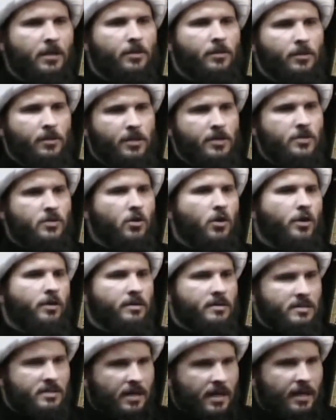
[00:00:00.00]
these are
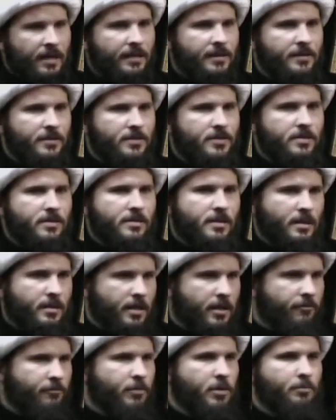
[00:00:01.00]
the signs that
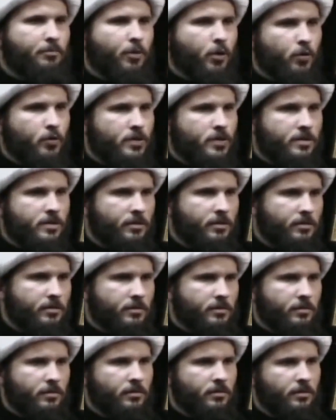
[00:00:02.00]
have been
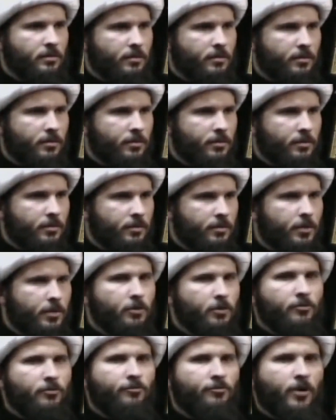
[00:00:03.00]
posted.
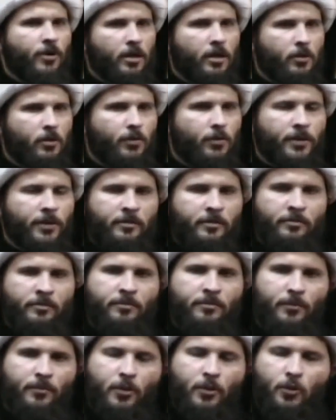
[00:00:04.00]
Follow
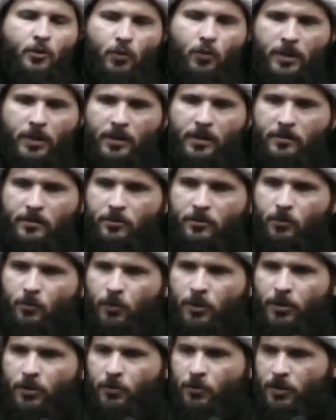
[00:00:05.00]
them, you will get to
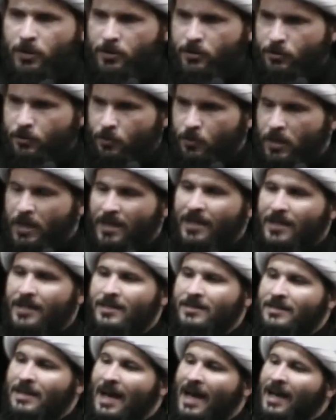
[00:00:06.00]
where you need to.
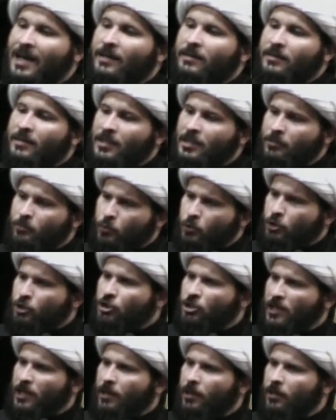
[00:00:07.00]
Ta'zeem
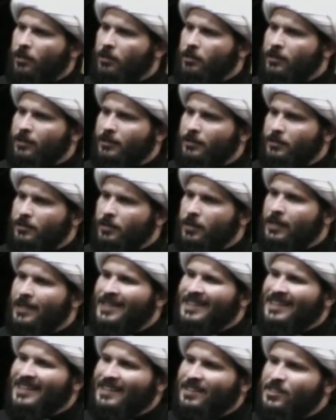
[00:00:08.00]

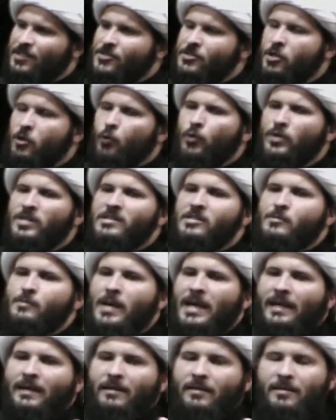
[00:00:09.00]
al-sha'air is
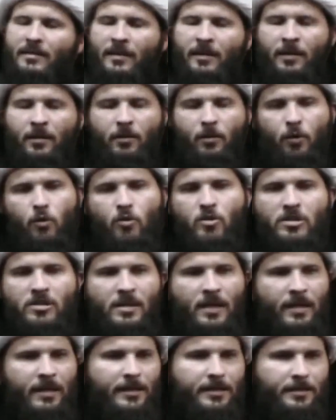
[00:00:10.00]
respecting those
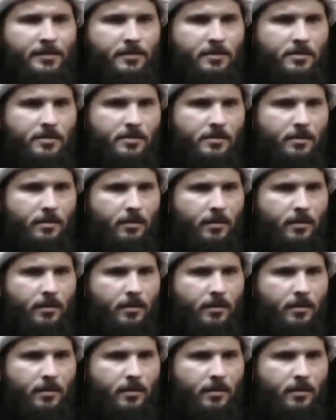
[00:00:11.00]
signs.